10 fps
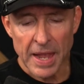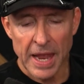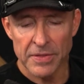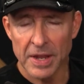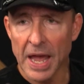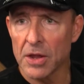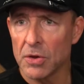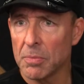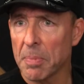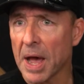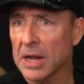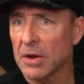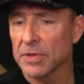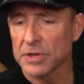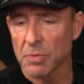And the guy who
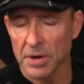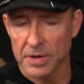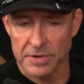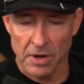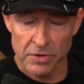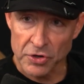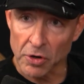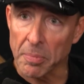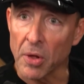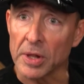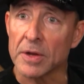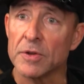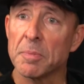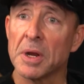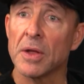pioneered this work is Dr. Gerald Pollack,
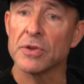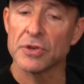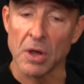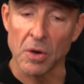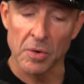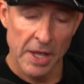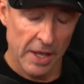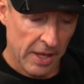who's been on the show.